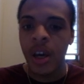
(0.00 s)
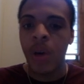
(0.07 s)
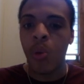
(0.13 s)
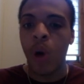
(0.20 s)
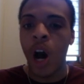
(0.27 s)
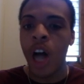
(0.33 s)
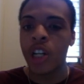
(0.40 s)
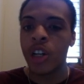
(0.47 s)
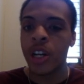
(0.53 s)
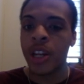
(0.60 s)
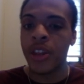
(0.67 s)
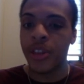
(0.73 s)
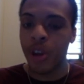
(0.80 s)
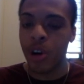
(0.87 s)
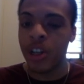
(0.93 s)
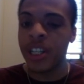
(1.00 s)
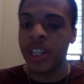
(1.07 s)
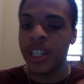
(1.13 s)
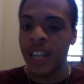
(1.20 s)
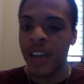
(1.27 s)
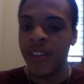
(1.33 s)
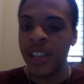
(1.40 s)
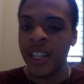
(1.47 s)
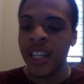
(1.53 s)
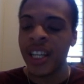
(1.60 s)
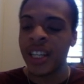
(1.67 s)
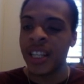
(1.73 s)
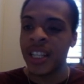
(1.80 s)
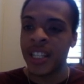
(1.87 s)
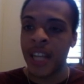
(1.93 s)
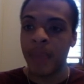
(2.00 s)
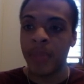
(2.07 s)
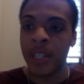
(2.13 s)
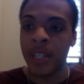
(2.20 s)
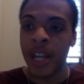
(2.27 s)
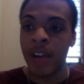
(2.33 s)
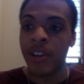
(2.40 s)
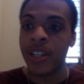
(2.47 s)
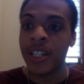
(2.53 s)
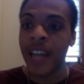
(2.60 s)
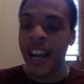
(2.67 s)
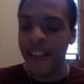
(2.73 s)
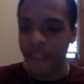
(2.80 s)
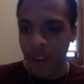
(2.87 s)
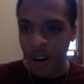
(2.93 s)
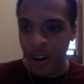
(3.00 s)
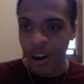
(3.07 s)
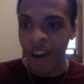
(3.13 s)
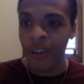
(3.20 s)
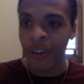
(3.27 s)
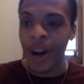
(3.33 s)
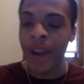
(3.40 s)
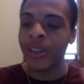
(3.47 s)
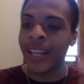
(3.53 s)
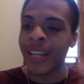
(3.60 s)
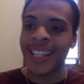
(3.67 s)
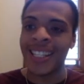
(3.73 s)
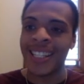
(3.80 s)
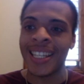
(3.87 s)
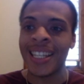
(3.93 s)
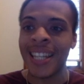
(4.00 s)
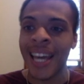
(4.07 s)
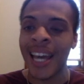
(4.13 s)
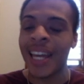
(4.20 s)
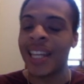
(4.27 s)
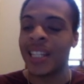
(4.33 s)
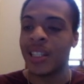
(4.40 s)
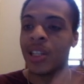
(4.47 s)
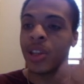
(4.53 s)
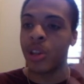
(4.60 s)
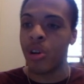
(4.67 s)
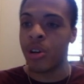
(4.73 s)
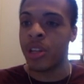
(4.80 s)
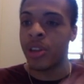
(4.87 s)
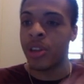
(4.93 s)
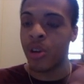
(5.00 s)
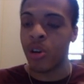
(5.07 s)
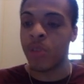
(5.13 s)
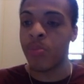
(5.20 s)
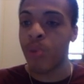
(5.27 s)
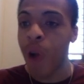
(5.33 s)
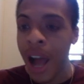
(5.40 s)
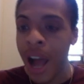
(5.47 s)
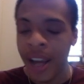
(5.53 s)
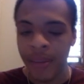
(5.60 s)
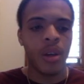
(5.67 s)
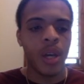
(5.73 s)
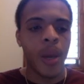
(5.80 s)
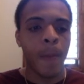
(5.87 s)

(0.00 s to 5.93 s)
137 in the septenary cipher. All right, we like seeing that. It's the 33rd prime.